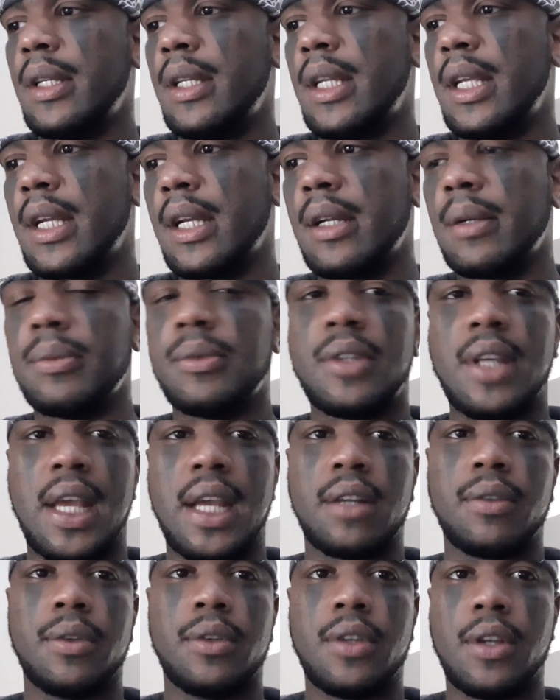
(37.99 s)
Income
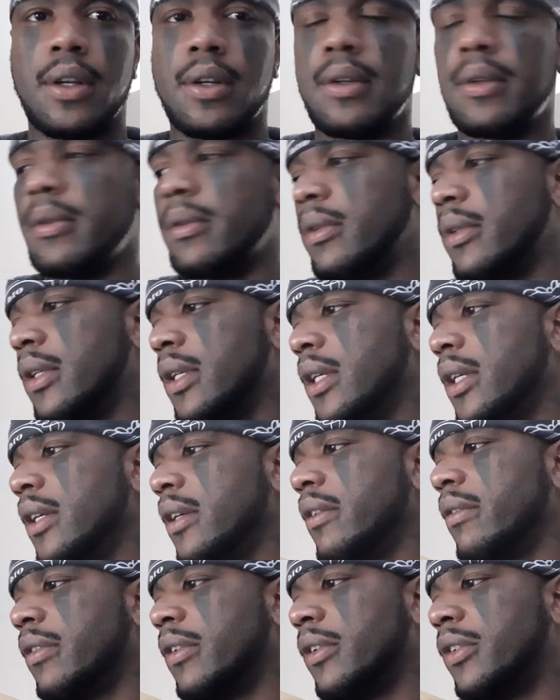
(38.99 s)
Tax Return
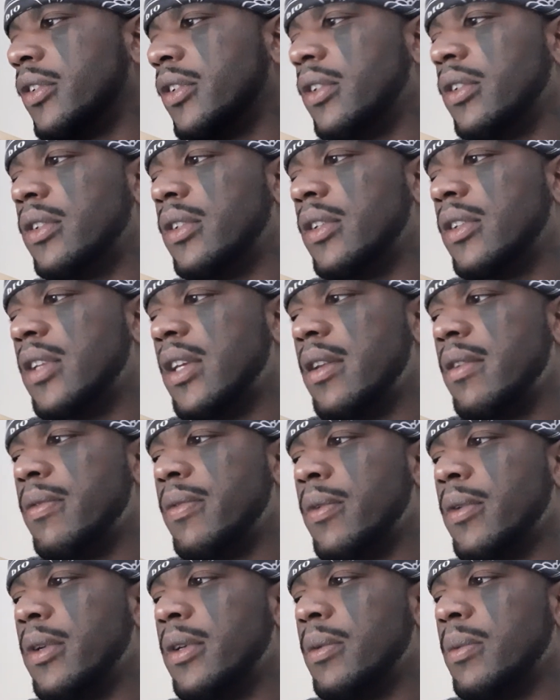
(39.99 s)
versus the
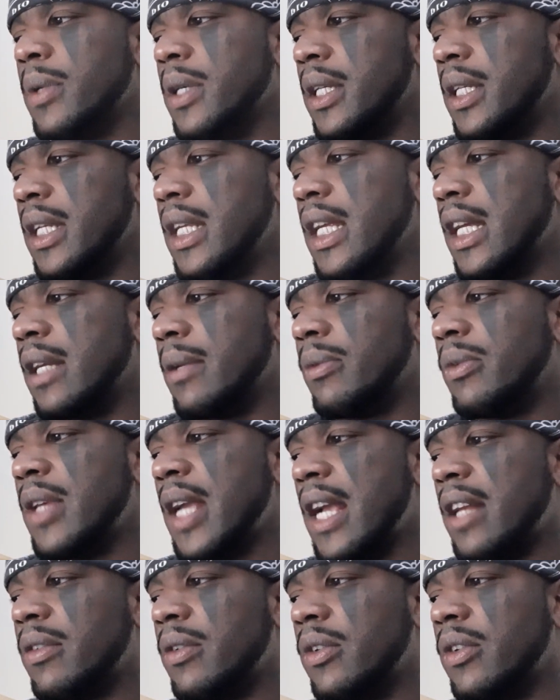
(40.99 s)
1041 Income
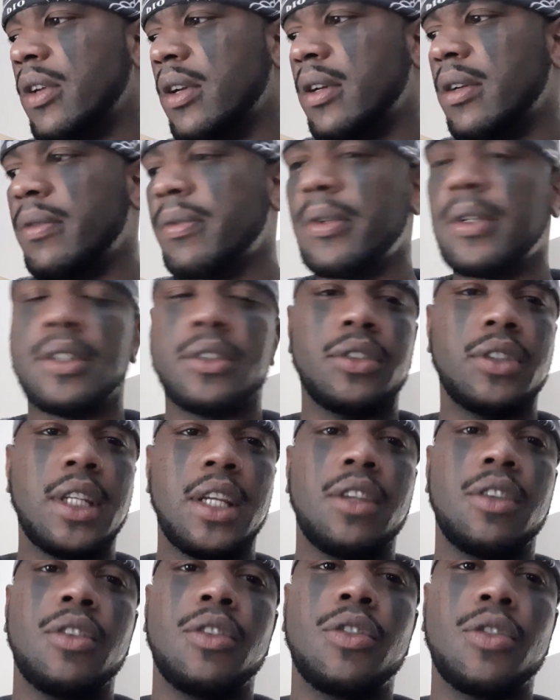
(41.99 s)
Tax Return for
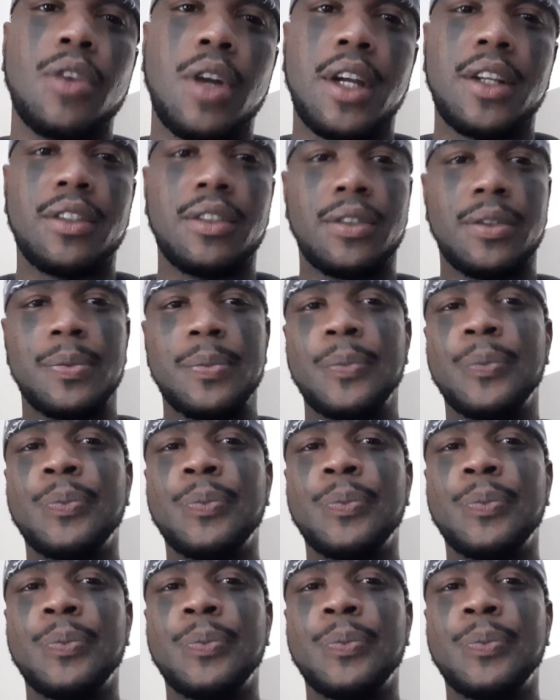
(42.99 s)
Estates and Trusts.